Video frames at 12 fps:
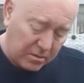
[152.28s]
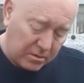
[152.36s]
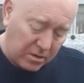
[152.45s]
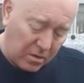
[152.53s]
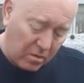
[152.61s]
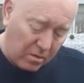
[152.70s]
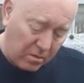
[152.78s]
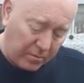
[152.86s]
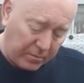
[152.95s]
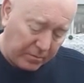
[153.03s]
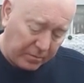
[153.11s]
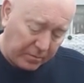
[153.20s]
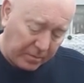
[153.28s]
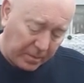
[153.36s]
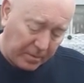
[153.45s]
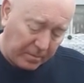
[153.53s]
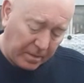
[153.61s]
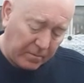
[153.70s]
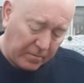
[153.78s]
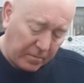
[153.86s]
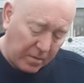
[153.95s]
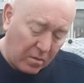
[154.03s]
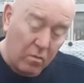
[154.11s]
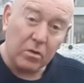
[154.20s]
so
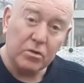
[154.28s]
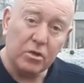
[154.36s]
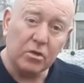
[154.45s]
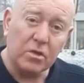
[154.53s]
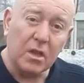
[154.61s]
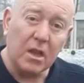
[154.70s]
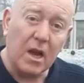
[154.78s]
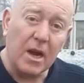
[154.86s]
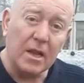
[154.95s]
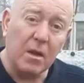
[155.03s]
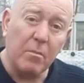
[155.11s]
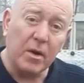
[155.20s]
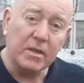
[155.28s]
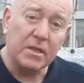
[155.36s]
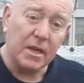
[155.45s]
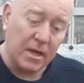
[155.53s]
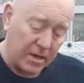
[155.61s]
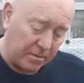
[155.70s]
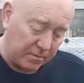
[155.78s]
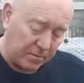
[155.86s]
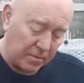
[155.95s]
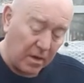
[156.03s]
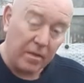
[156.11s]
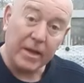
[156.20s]
we'll just lightly press it down
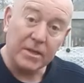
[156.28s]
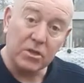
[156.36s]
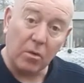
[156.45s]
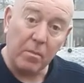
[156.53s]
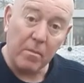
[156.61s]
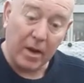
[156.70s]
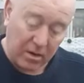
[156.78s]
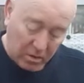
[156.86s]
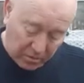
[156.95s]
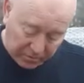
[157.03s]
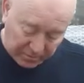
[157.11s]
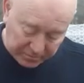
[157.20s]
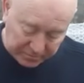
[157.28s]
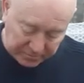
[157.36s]
and then top it back off.